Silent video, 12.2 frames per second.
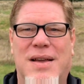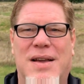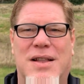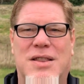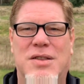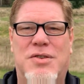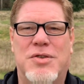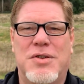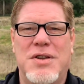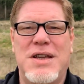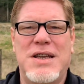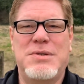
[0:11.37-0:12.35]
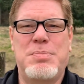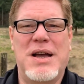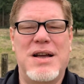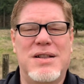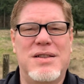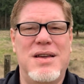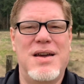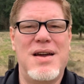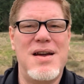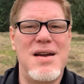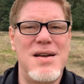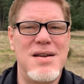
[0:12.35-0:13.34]
Got the trees back
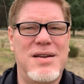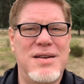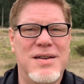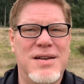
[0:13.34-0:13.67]
there.